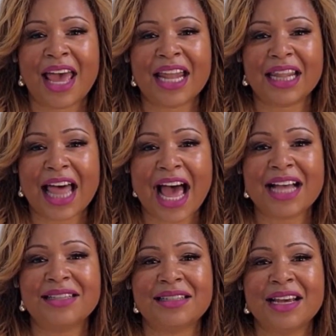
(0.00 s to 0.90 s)
And
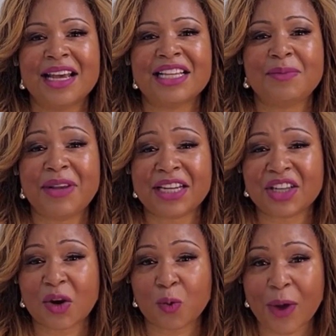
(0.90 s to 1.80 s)
last is being
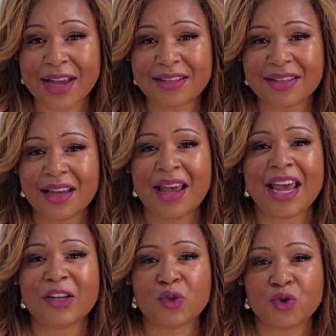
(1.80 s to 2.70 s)
direct
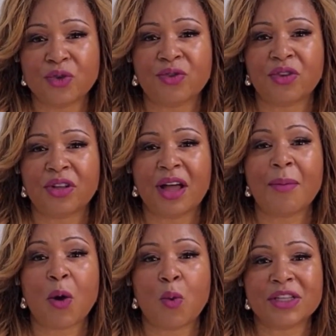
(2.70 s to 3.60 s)
and truthful
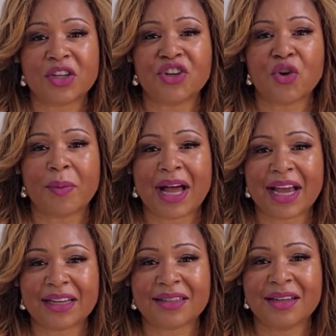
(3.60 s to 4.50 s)
about what's on your
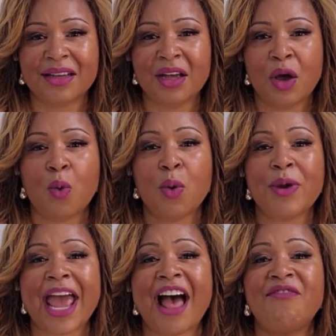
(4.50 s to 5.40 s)
mind. When
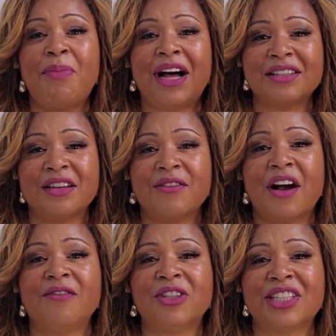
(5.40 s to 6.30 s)
we have positive
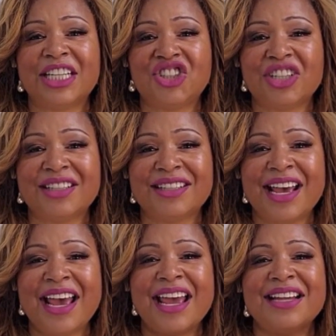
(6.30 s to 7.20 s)
conversations,
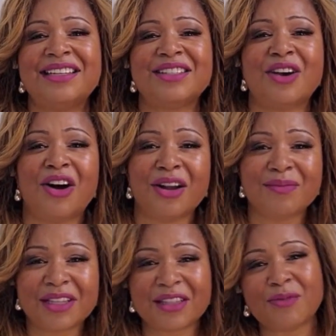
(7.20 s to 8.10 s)
it
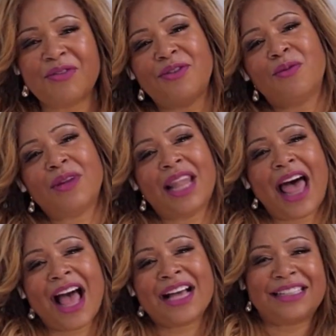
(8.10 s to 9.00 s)
disarms us, we feel
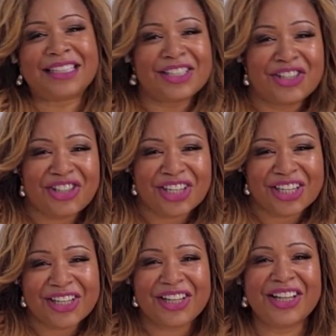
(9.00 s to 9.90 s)
relaxed and
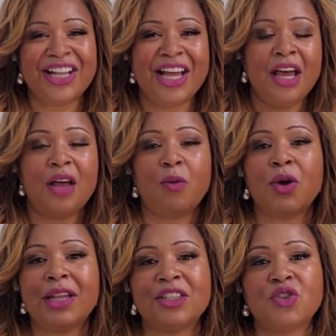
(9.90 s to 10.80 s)
chill, we're
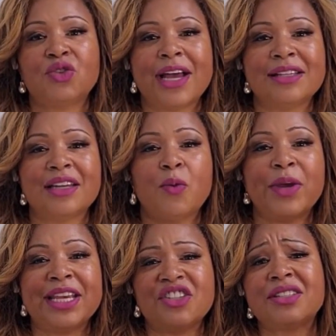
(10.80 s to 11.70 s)
less stressed, and
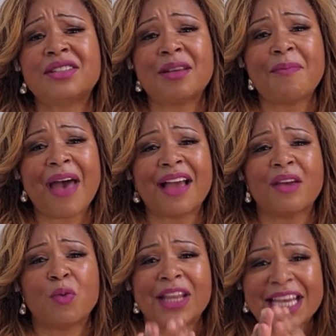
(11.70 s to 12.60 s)
we can just sit back
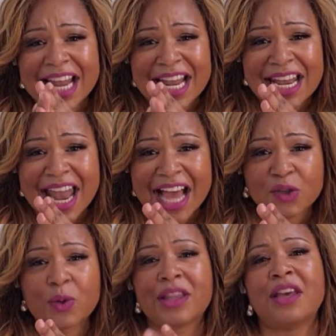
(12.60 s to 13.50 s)
and really
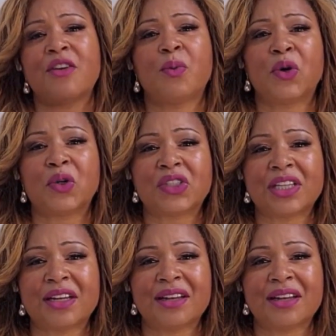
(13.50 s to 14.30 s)
connect with the other person.